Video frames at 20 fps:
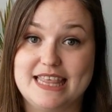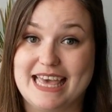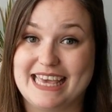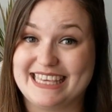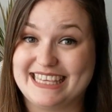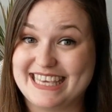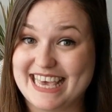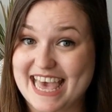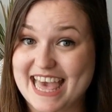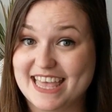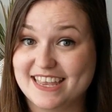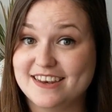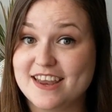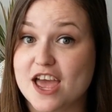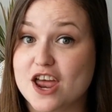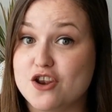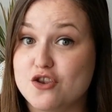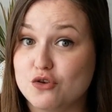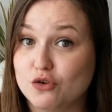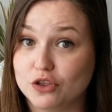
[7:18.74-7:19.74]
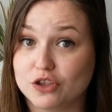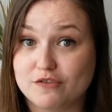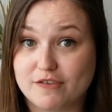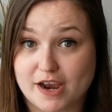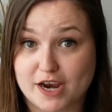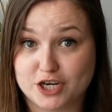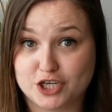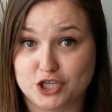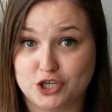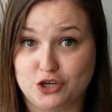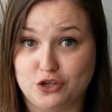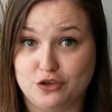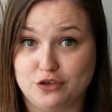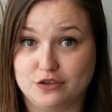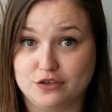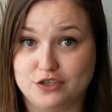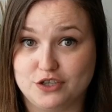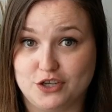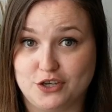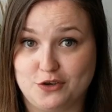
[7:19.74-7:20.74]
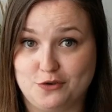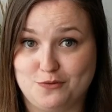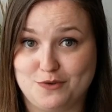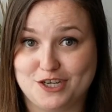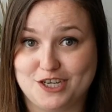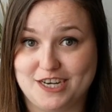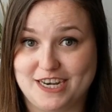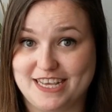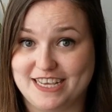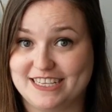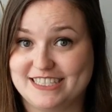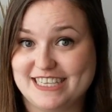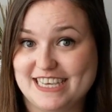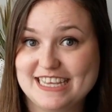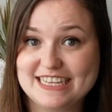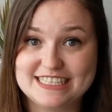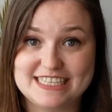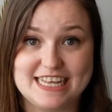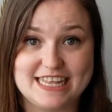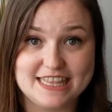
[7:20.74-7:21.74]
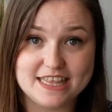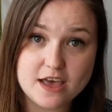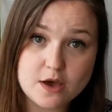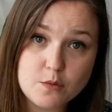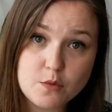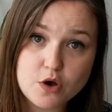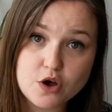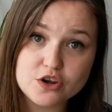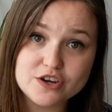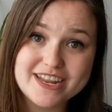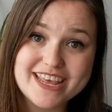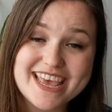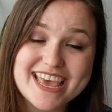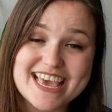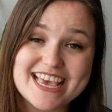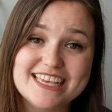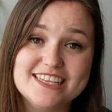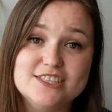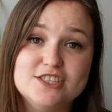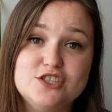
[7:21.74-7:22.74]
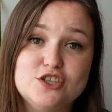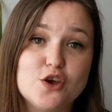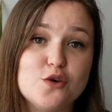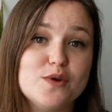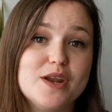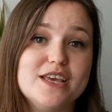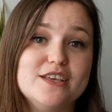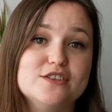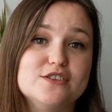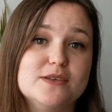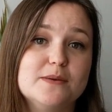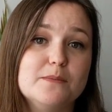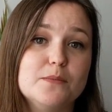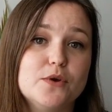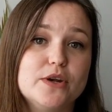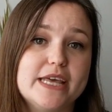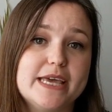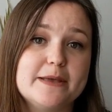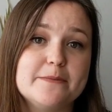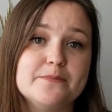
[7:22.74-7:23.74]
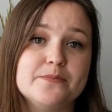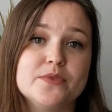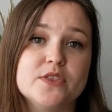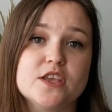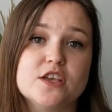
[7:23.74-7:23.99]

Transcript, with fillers: Again, another action you can do which links into that one is donate some money.